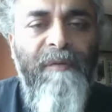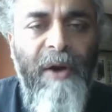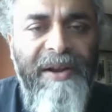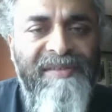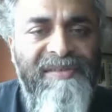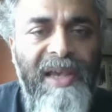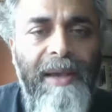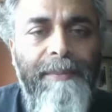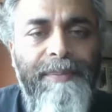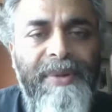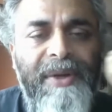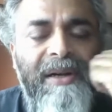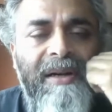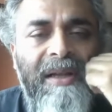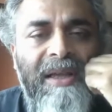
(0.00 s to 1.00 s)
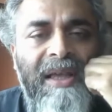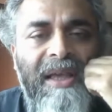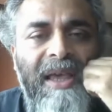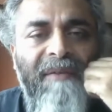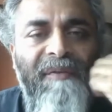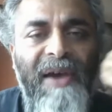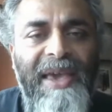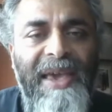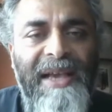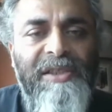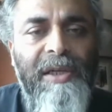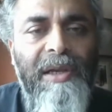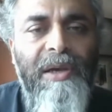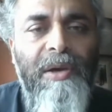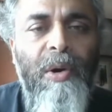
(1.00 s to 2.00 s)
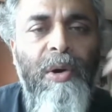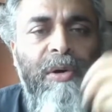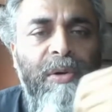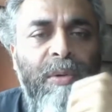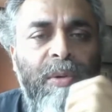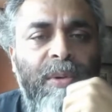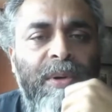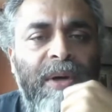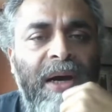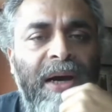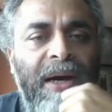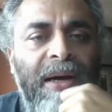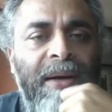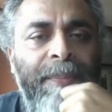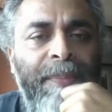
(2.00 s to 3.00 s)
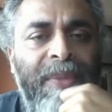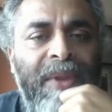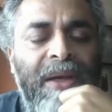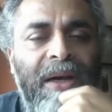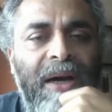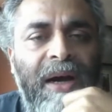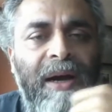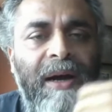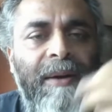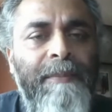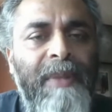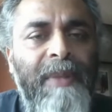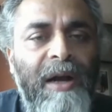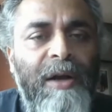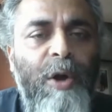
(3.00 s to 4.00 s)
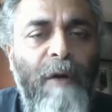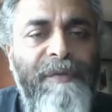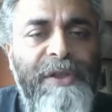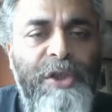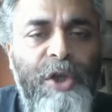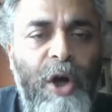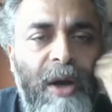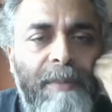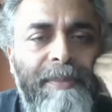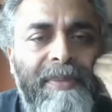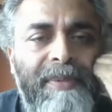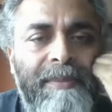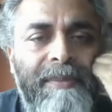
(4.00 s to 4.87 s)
For example, if I actually go to a coffee shop,